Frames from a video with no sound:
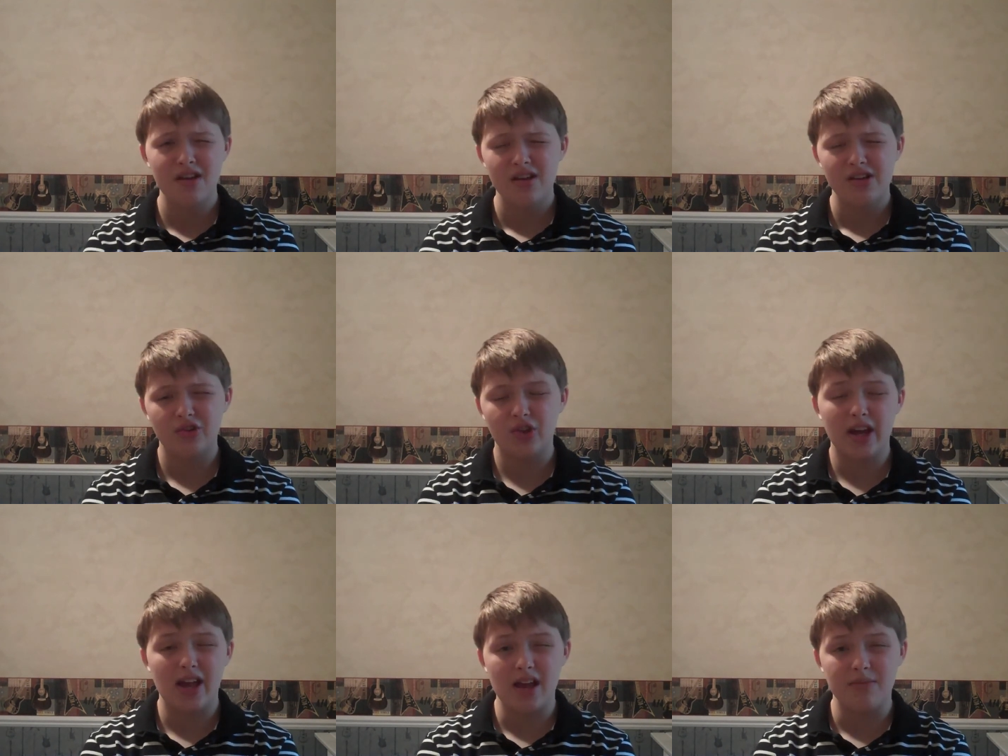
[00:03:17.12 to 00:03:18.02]
So that
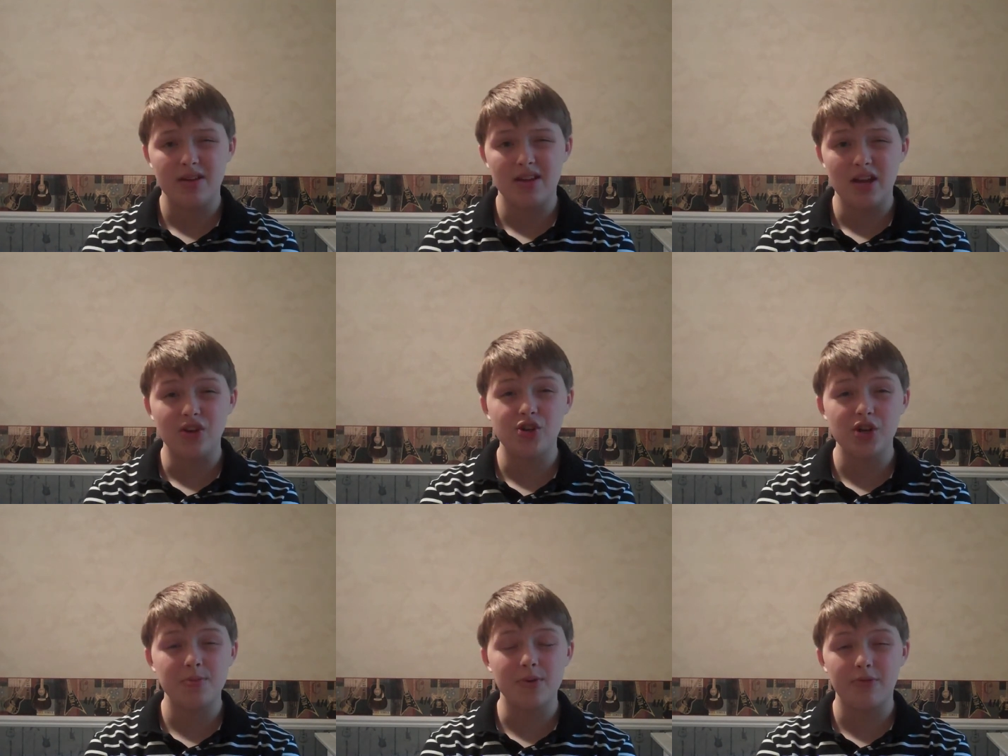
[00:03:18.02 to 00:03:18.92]
can be an
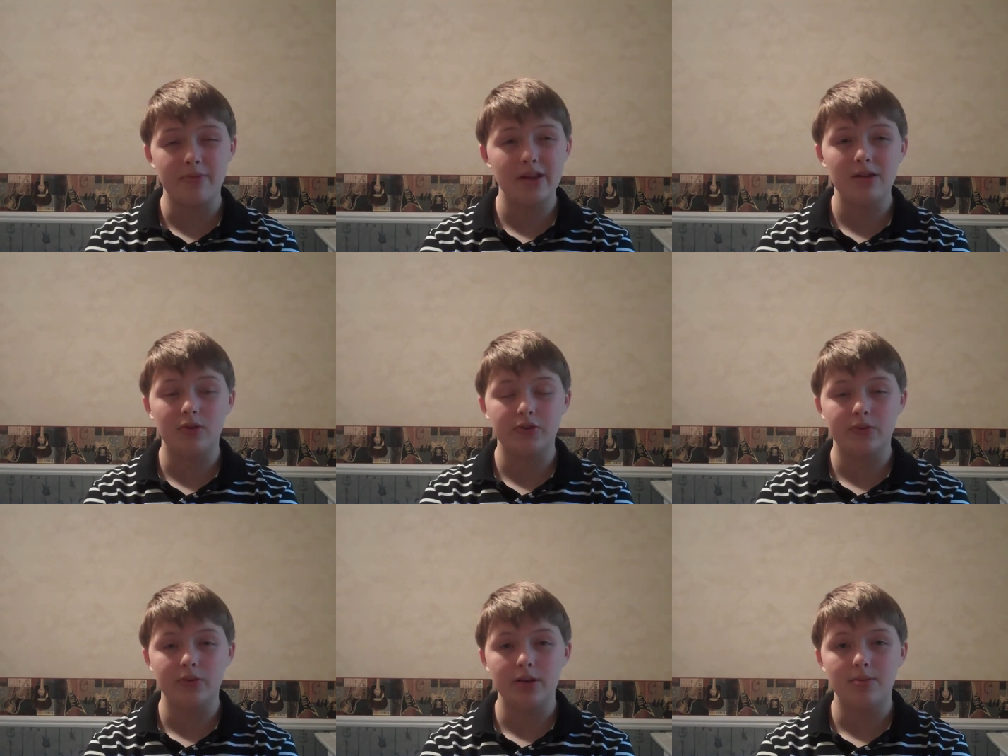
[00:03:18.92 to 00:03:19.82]
issue, but for me it wasn't
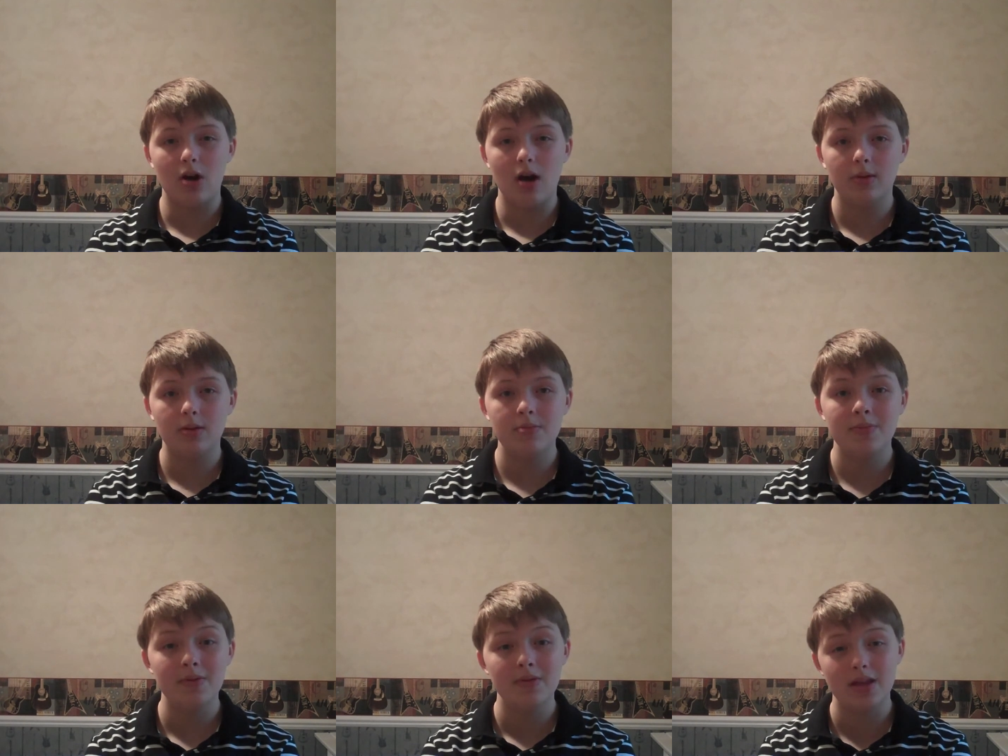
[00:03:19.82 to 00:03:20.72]
really a problem,
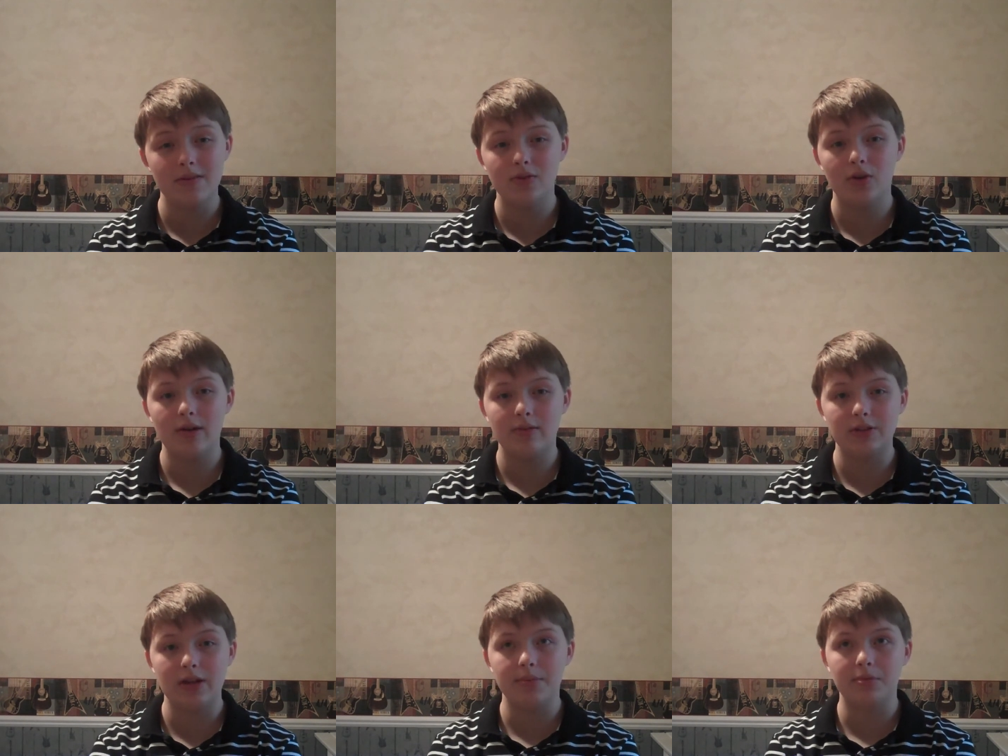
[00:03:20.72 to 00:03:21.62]
even though I
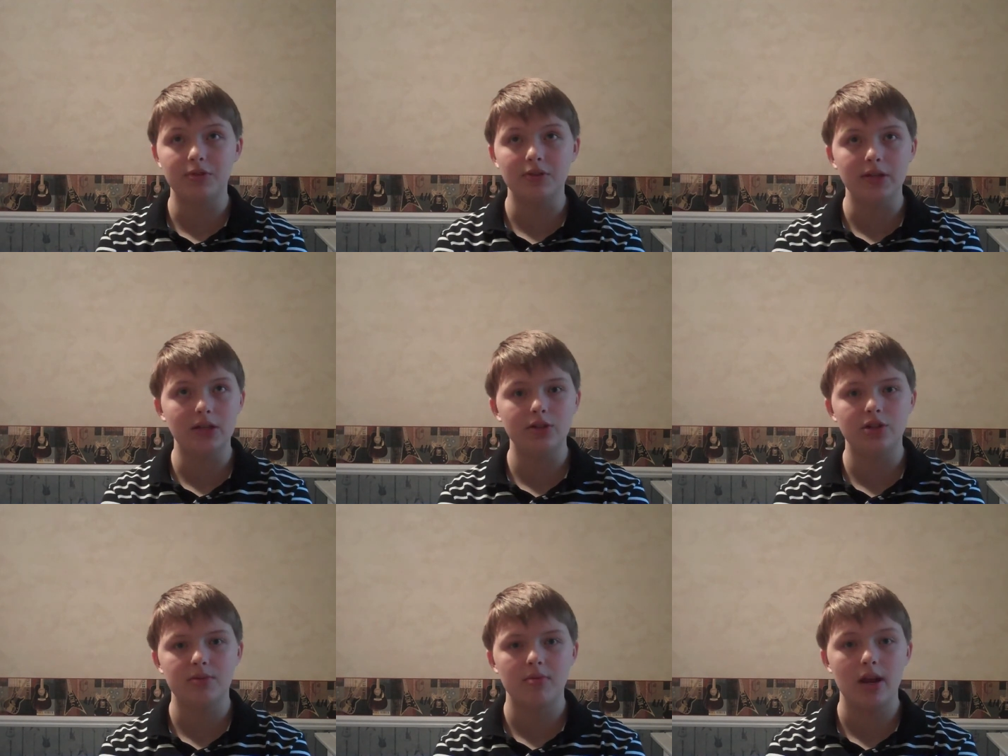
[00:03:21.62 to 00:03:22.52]
wasn't able to legally
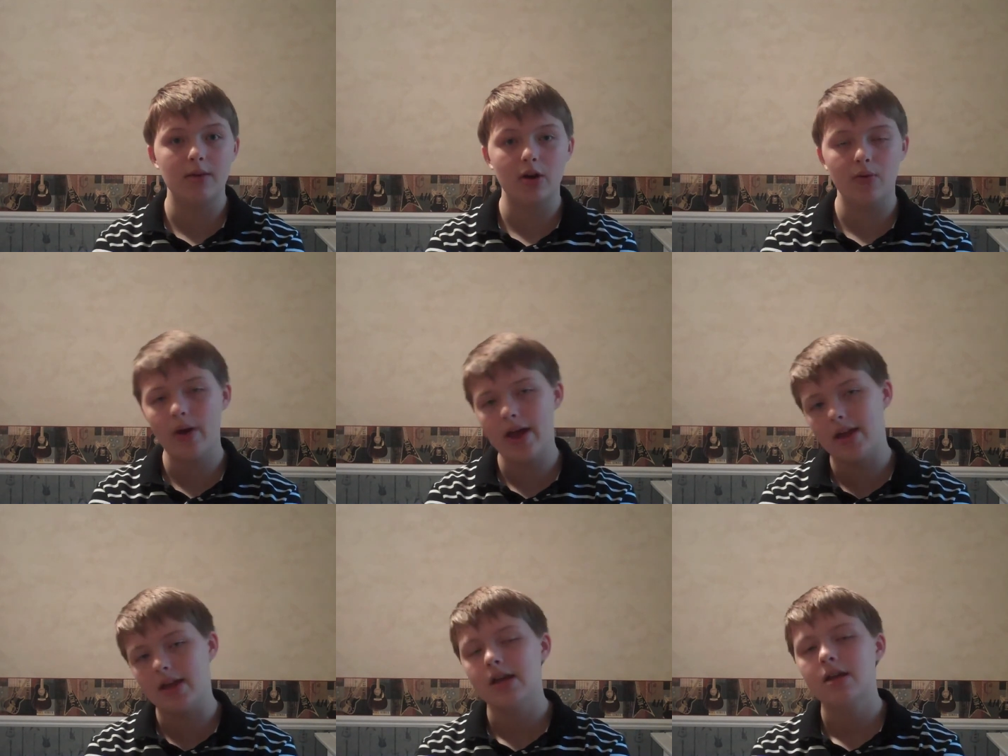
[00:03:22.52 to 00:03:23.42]
change my name right
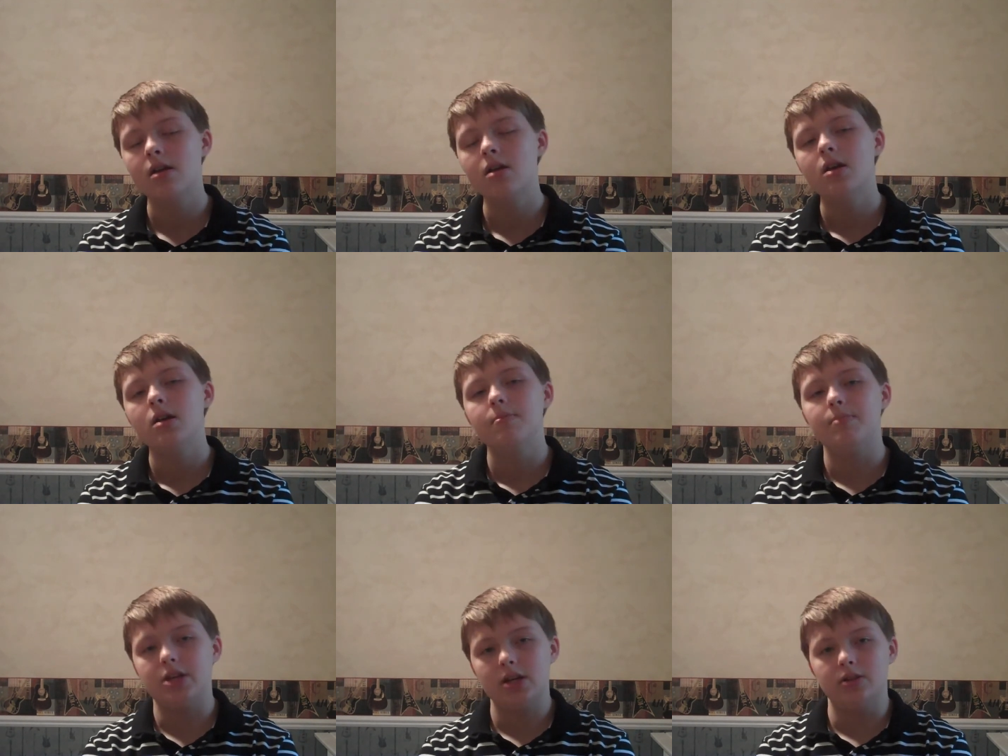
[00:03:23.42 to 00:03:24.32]
away,
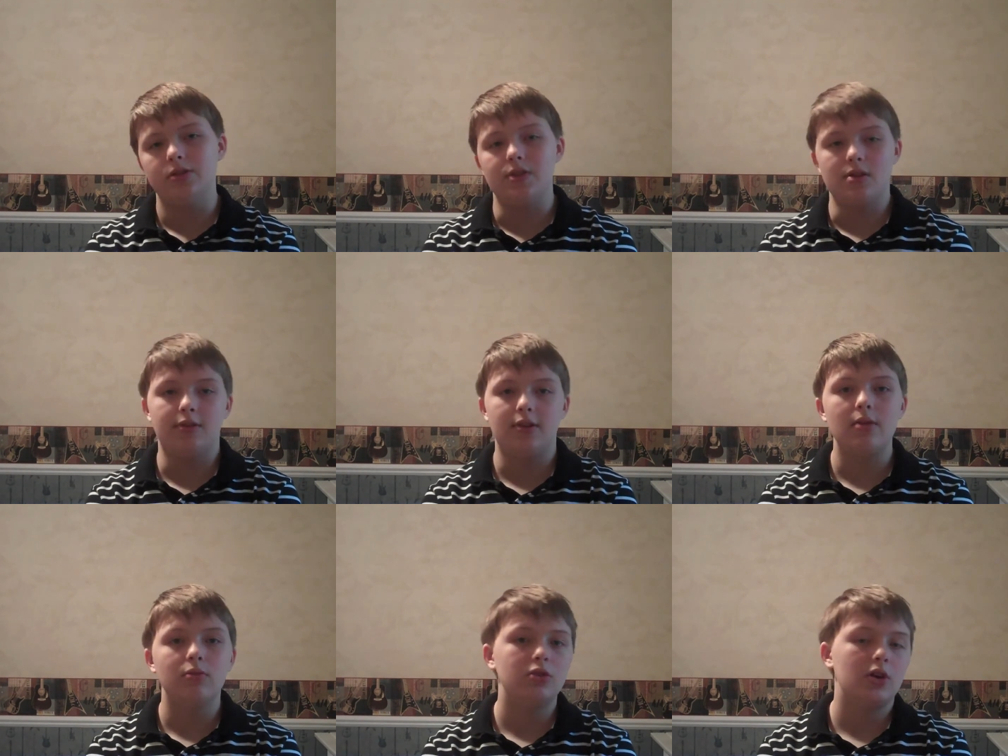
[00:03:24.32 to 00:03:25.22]
because the state
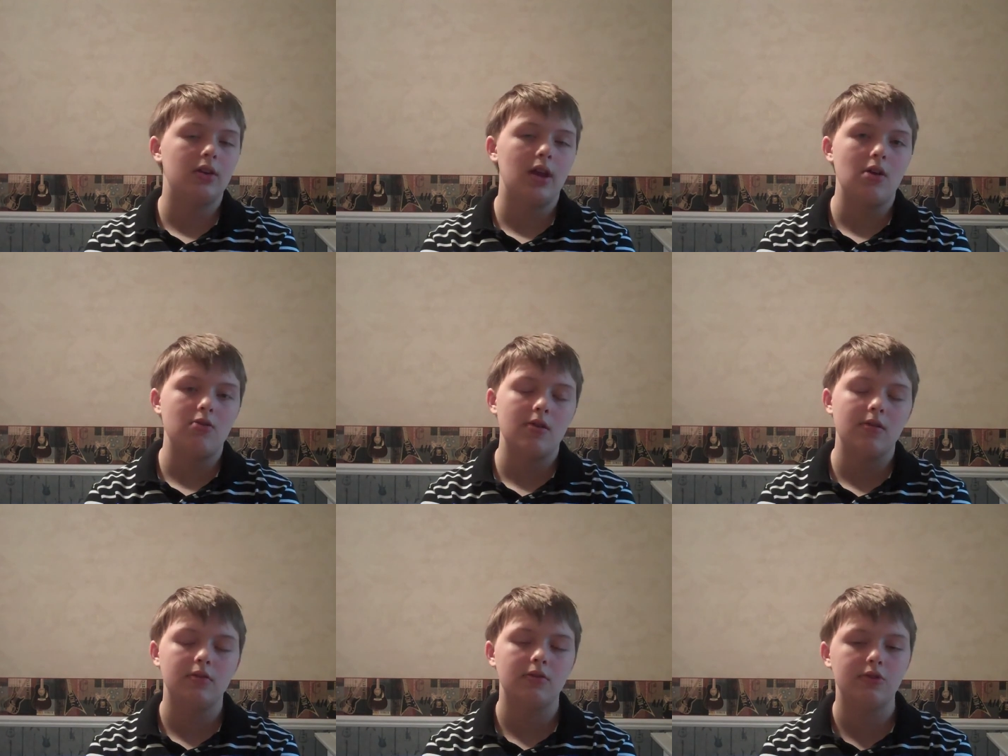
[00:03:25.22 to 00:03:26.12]
was shut down.
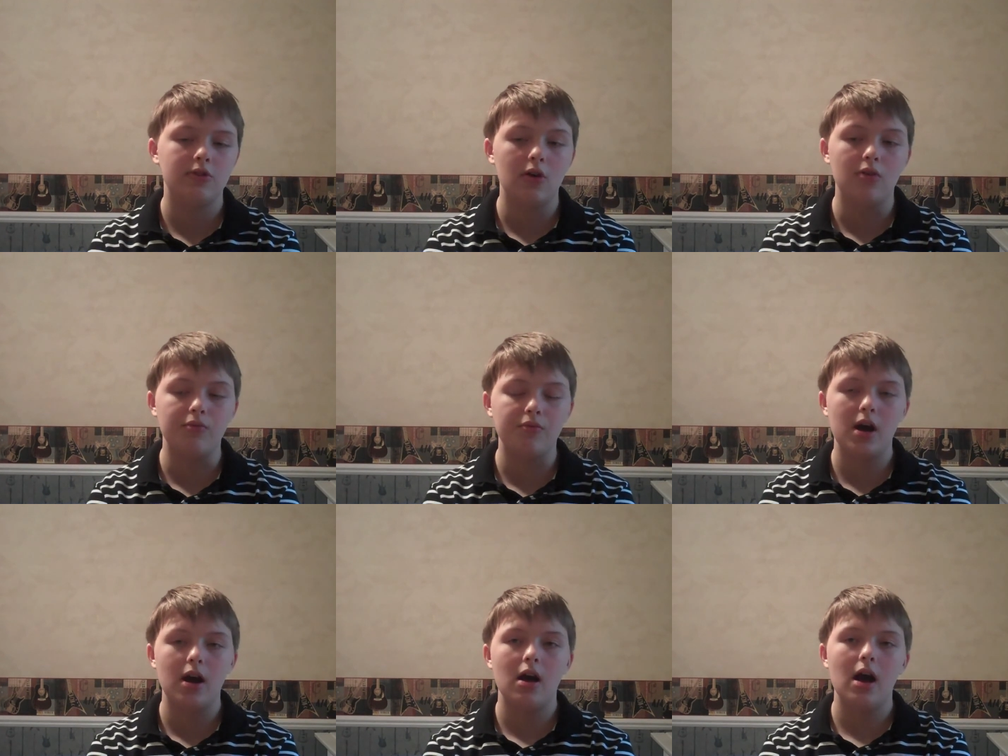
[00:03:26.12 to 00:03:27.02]
So
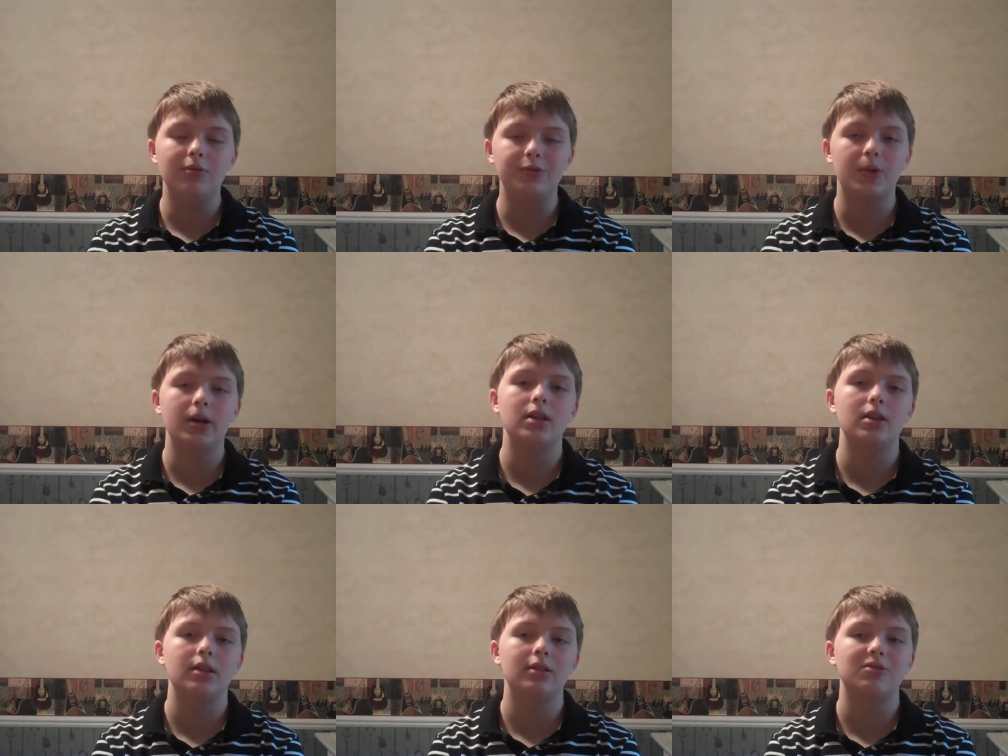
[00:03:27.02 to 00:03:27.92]
I was lucky
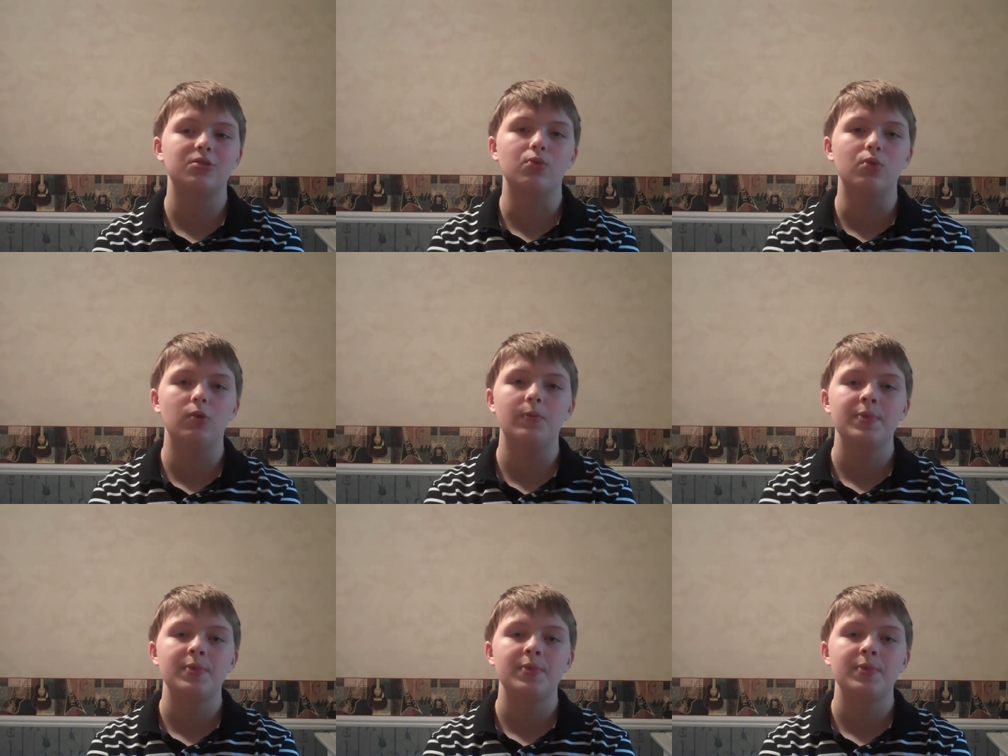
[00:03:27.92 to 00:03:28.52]
that the school